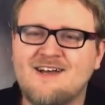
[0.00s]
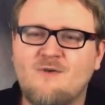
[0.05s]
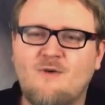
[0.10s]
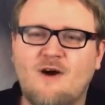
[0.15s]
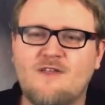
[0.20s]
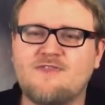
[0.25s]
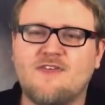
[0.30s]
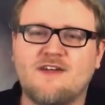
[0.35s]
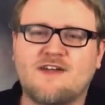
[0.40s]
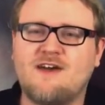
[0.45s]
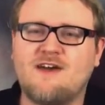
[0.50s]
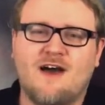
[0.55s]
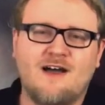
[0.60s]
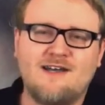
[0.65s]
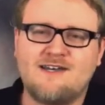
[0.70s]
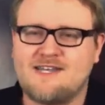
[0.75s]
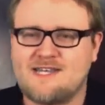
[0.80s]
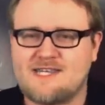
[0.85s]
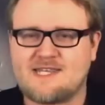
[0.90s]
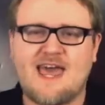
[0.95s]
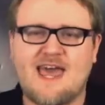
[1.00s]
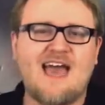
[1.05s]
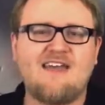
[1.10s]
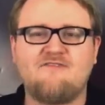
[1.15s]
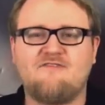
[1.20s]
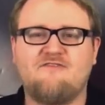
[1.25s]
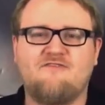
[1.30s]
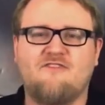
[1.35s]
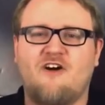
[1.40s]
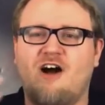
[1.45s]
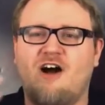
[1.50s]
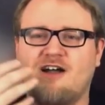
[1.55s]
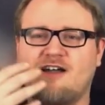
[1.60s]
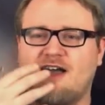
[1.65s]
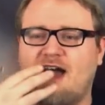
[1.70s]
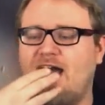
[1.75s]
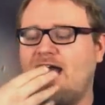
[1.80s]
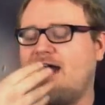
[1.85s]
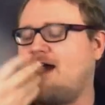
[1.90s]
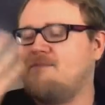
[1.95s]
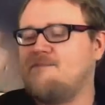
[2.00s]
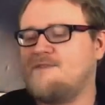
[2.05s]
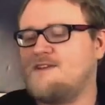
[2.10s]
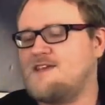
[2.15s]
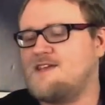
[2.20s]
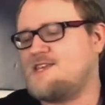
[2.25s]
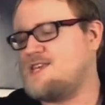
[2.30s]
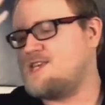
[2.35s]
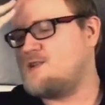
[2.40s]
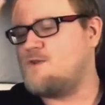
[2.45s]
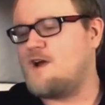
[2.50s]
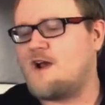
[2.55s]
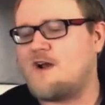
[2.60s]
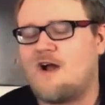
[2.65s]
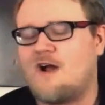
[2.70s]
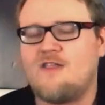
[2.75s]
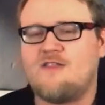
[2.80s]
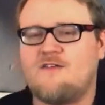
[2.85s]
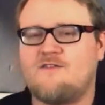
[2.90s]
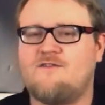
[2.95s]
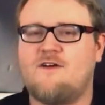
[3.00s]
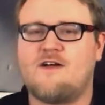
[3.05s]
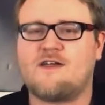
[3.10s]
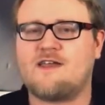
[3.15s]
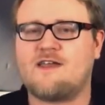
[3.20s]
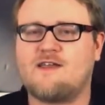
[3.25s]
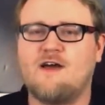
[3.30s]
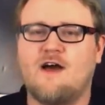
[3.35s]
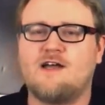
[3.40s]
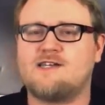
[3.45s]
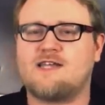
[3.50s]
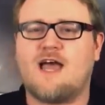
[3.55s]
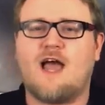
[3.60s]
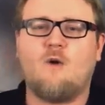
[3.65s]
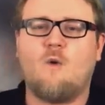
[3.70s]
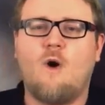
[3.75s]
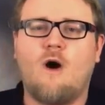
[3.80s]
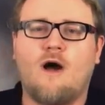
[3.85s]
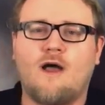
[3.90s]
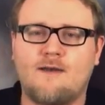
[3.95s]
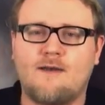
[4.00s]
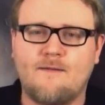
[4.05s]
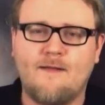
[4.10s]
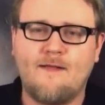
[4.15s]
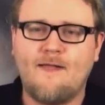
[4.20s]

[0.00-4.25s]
what the cunt is that fuck? I, I'm gonna swear all the fucking cunt I want.